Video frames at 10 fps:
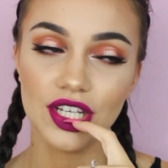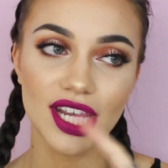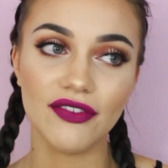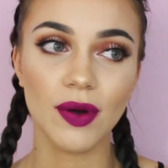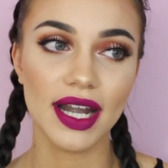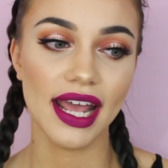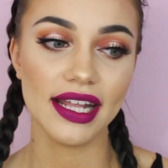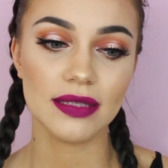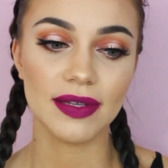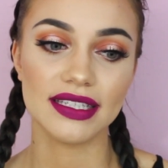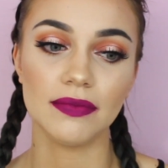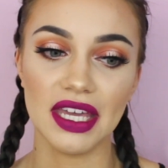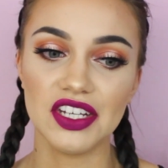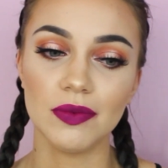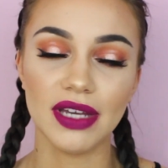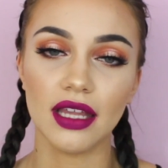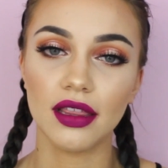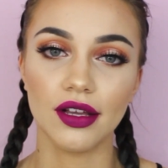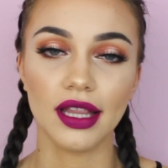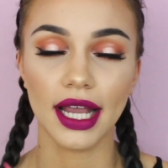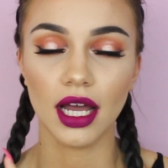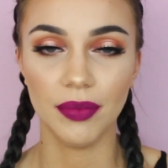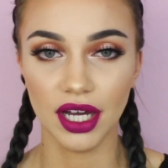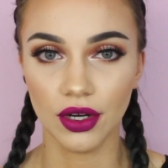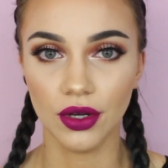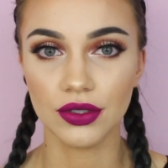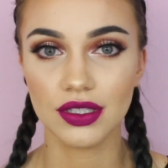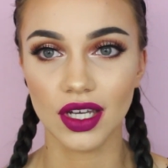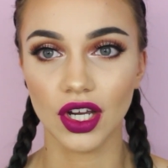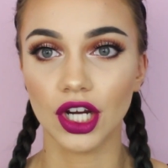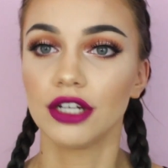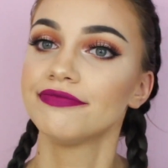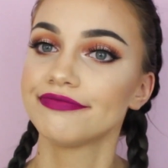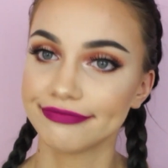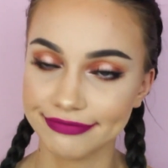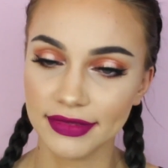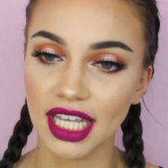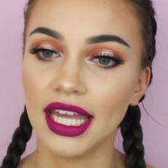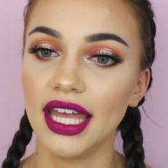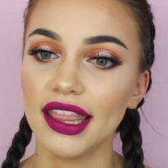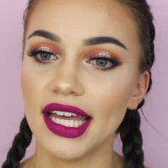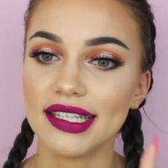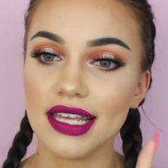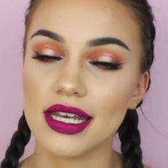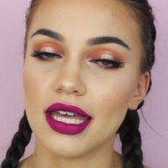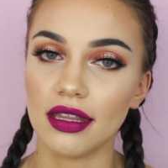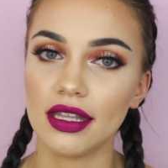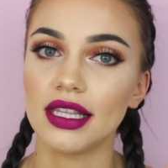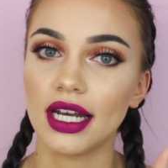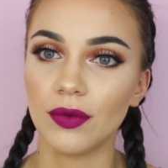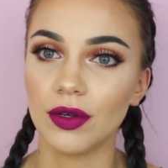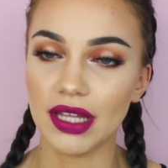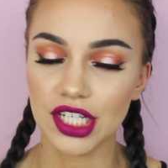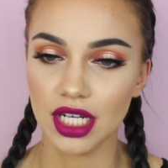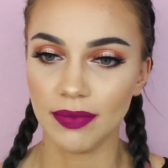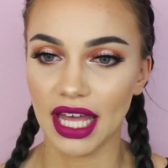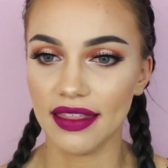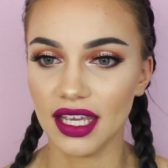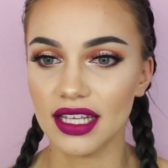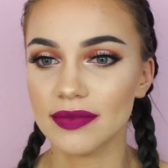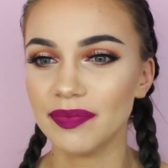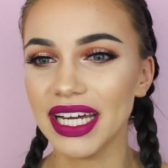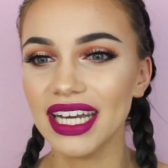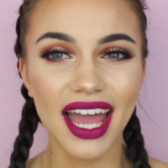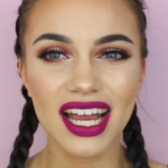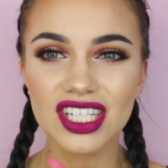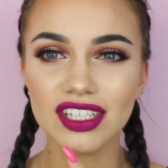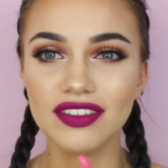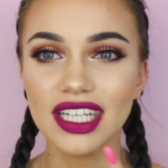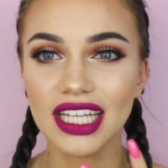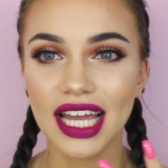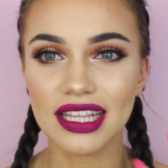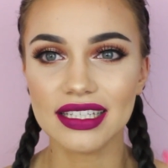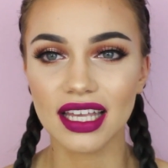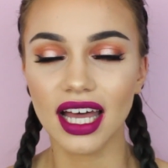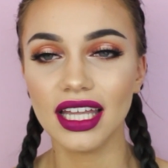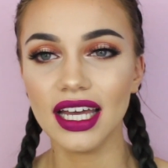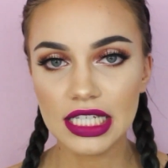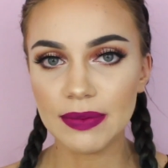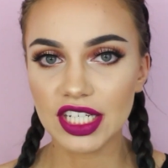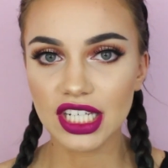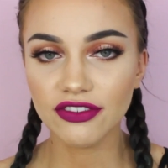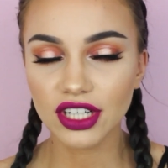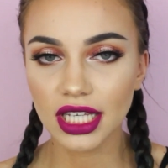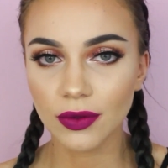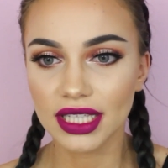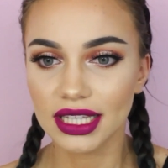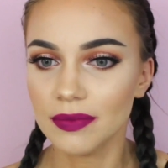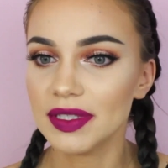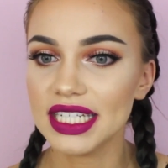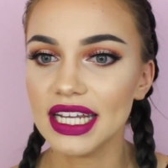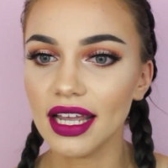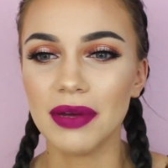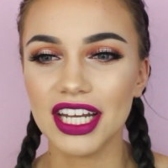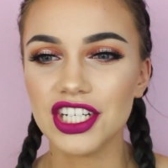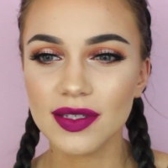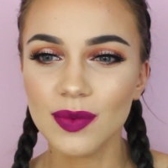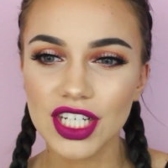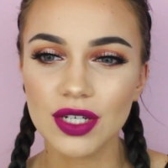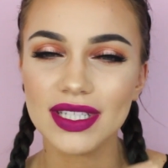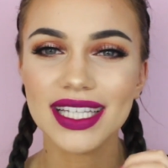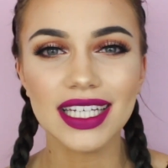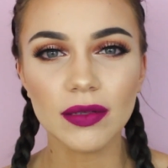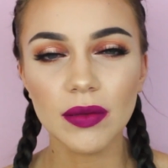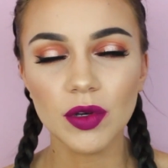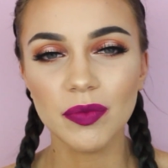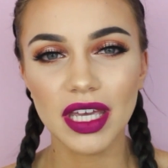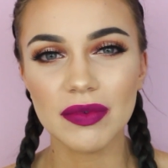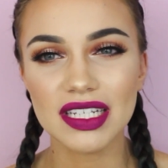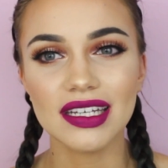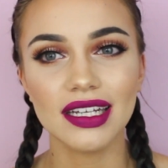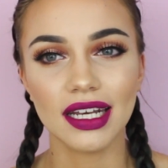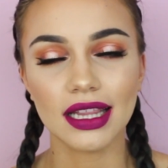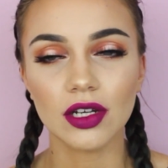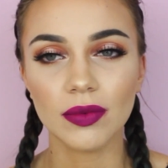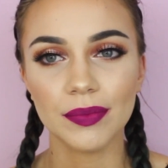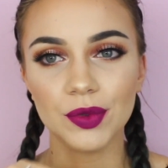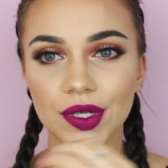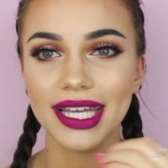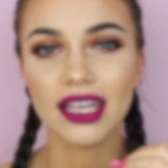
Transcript: which everyone hates because it makes your mouth look like a butthole. So that's another thing that I will mention about these. But I actually really like this color, especially for a liquid lipstick, but I just wish it was a little bit more pigmented and a little bit more